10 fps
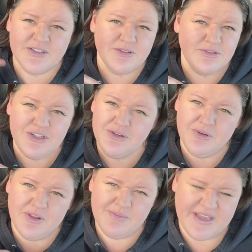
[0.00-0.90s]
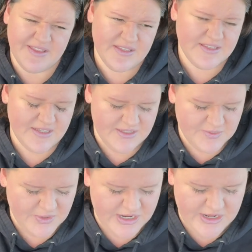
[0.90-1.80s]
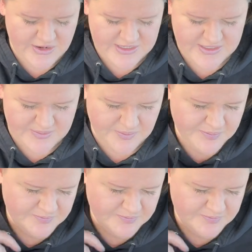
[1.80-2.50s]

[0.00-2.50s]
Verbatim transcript: So two whole months. That's pretty awesome